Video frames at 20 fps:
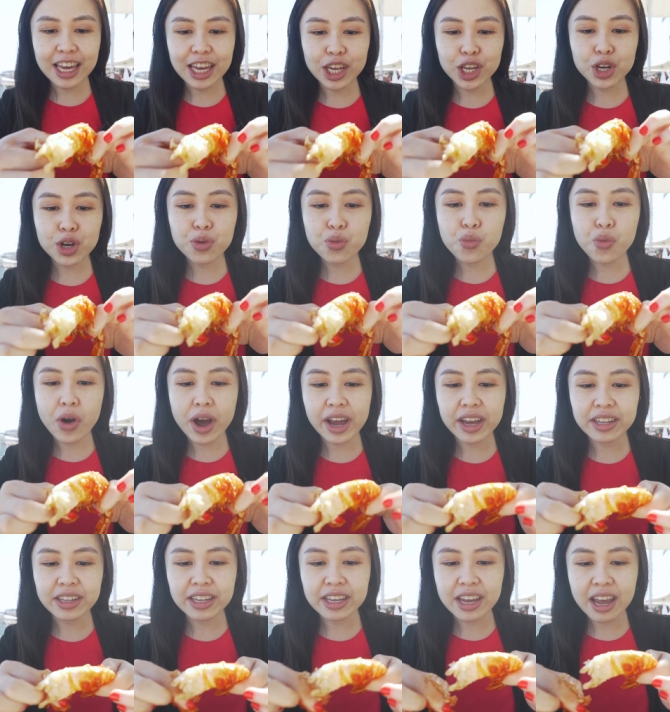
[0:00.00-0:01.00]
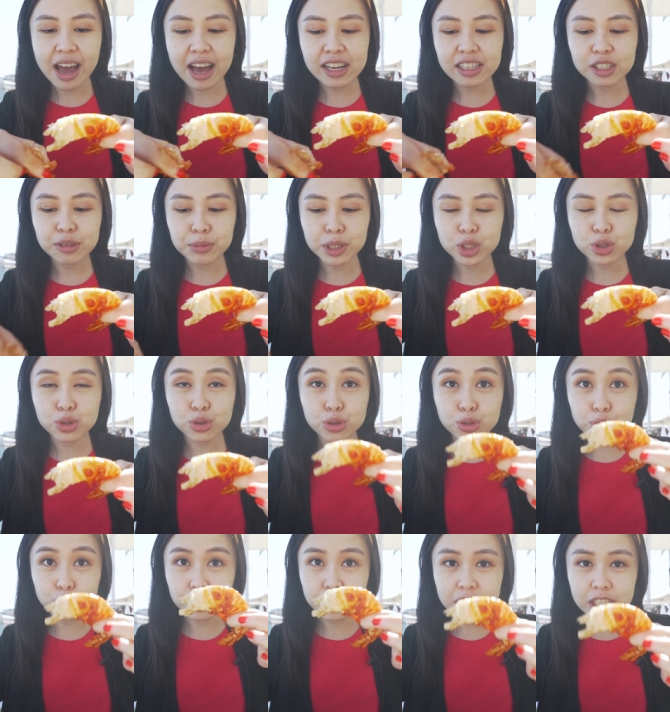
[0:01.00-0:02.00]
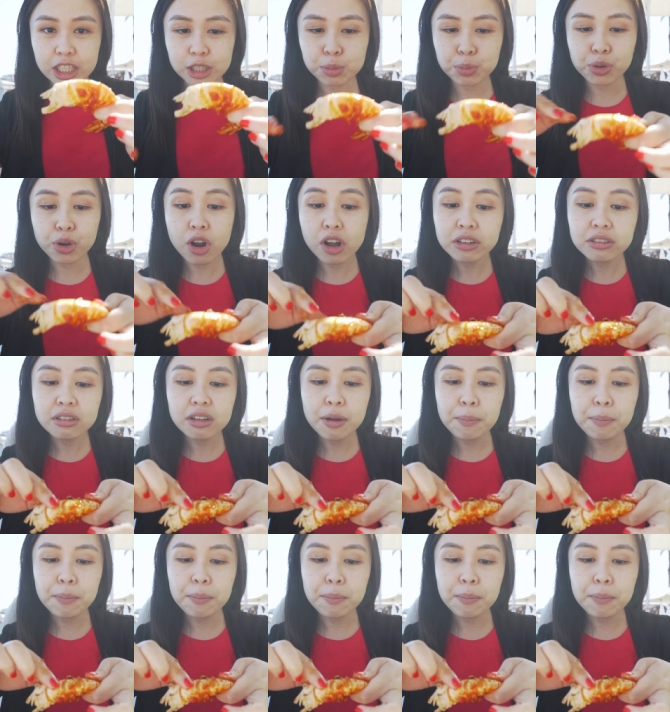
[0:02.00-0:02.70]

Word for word: You know why Nick asked me to do this prawn?